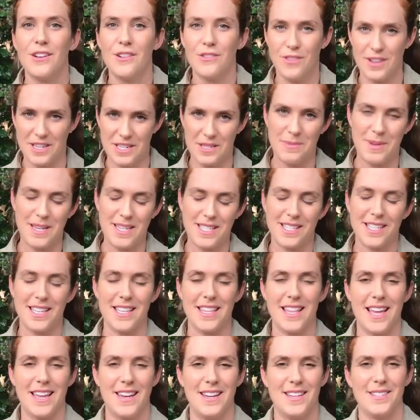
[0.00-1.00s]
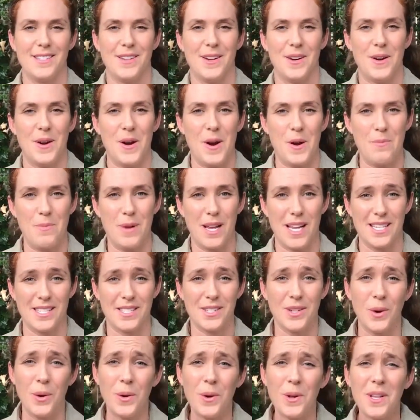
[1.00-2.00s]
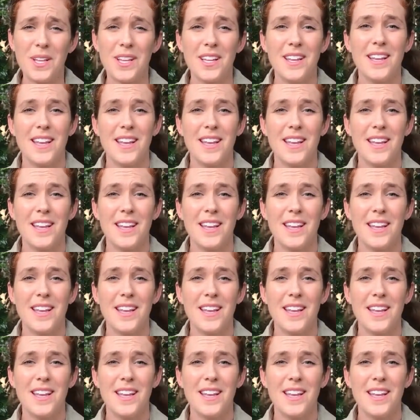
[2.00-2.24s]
fundamentally that is our biggest goal,